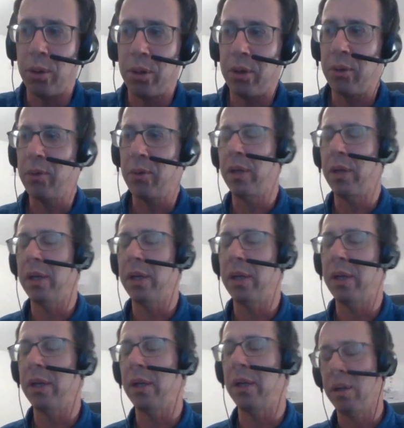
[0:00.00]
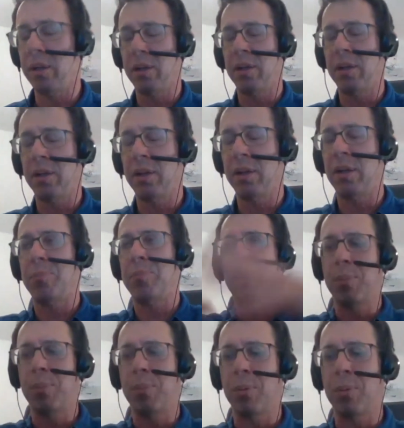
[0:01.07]
donor and the
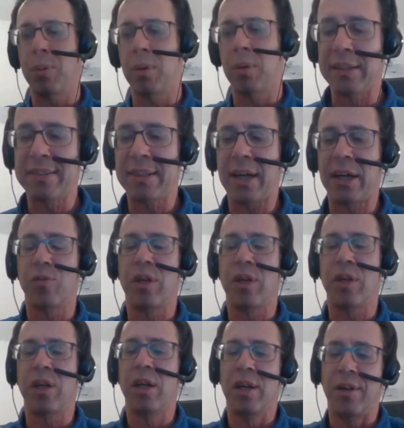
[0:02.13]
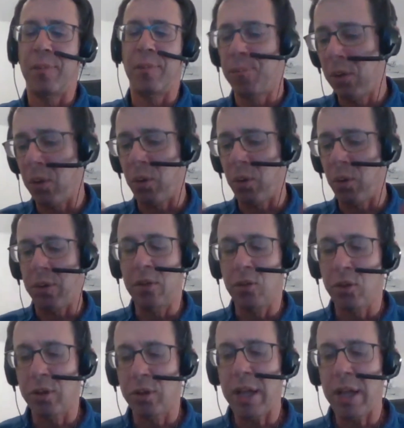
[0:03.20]
people, and it's a kind of a
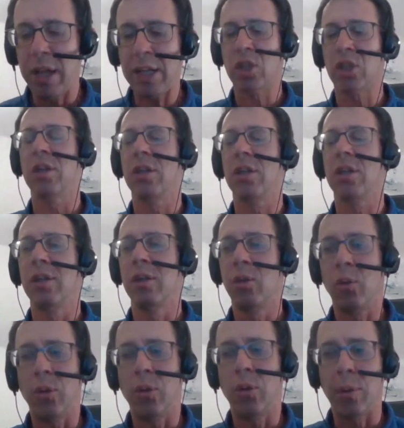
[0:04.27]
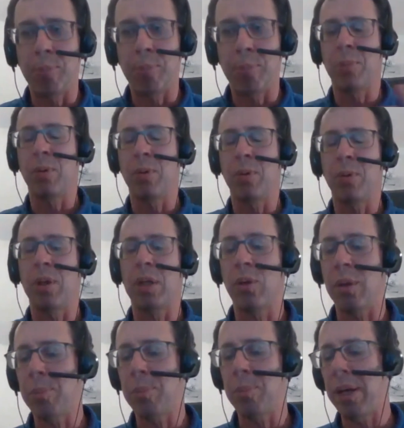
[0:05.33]
introduction to the
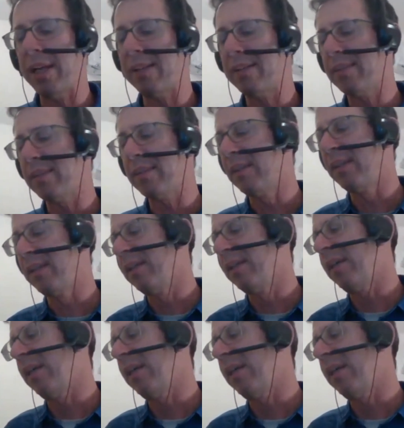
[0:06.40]
people and to the place.